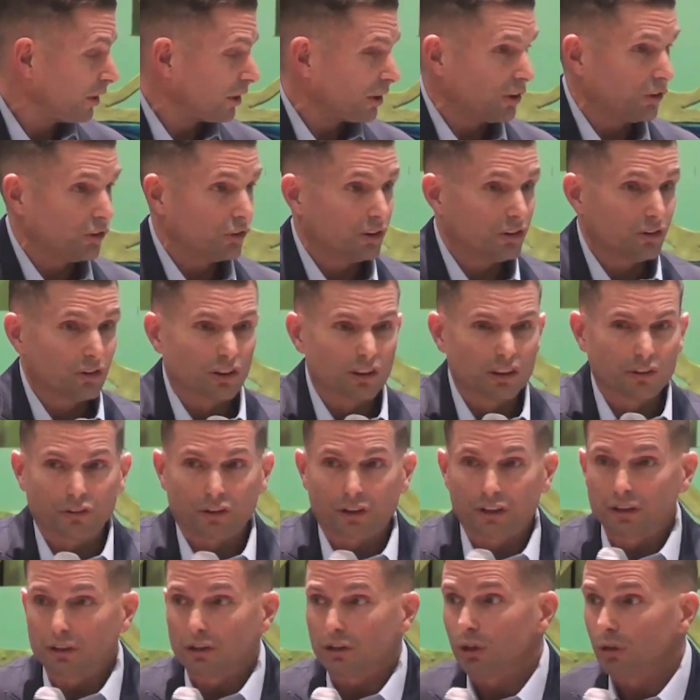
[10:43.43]
Because the
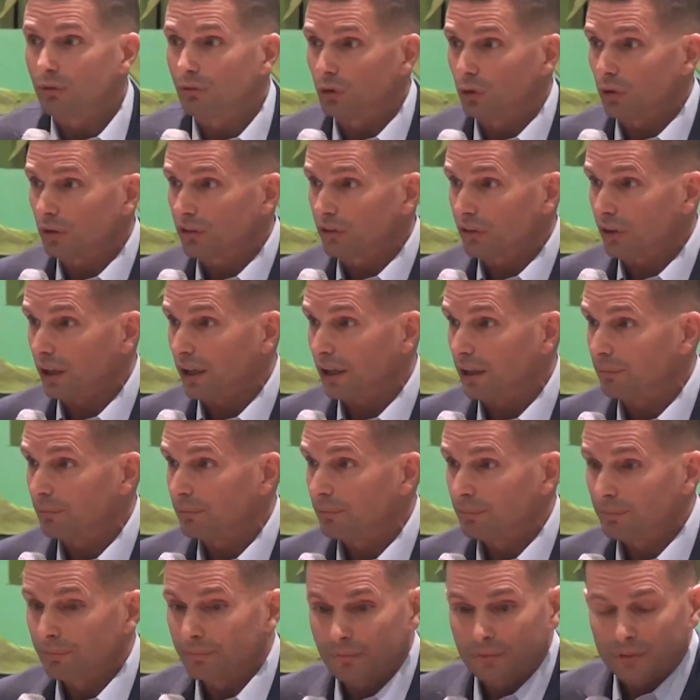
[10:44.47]
very little of your time
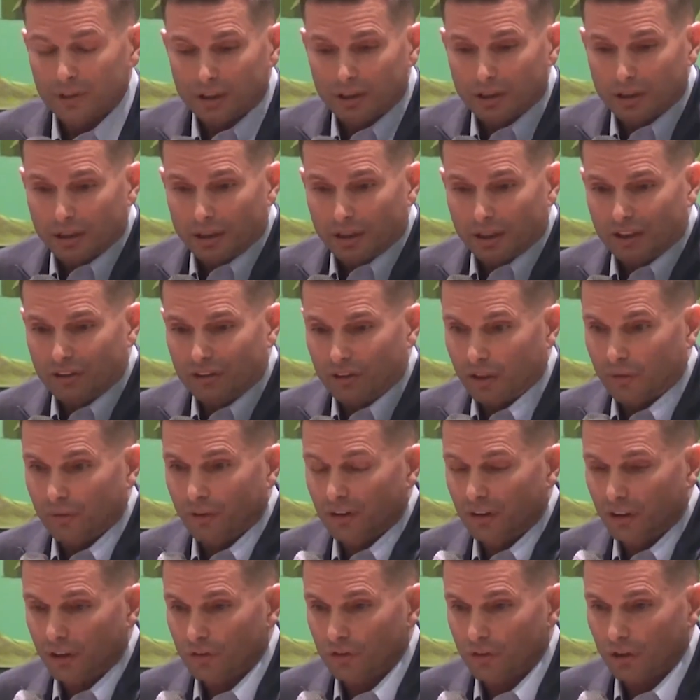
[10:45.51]
is
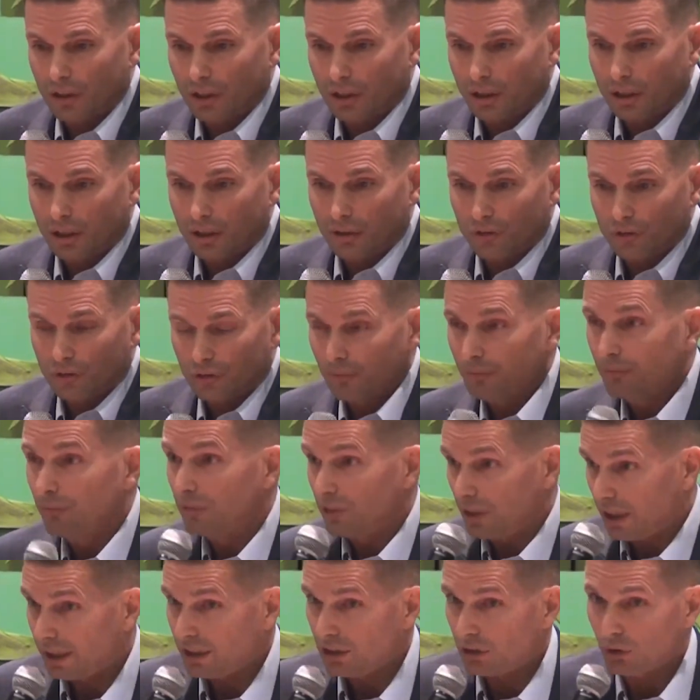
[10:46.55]
everything to the kids.
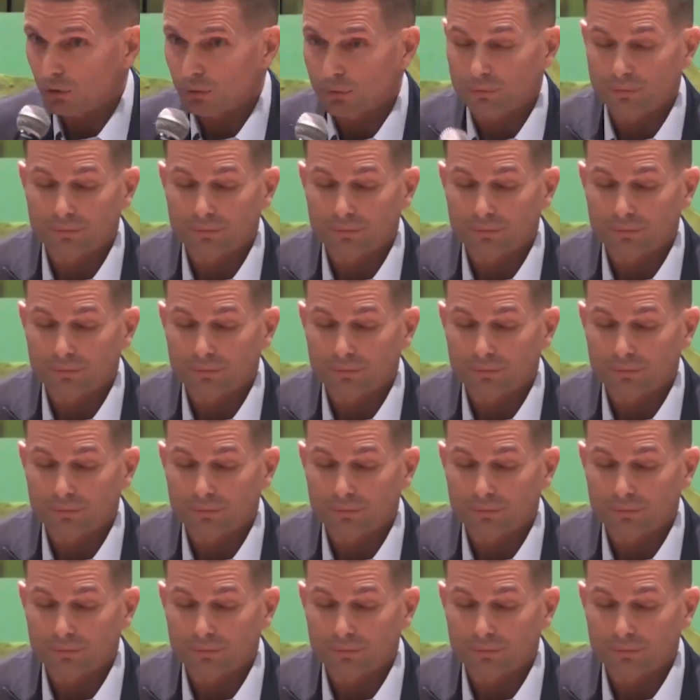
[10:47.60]
Thank you.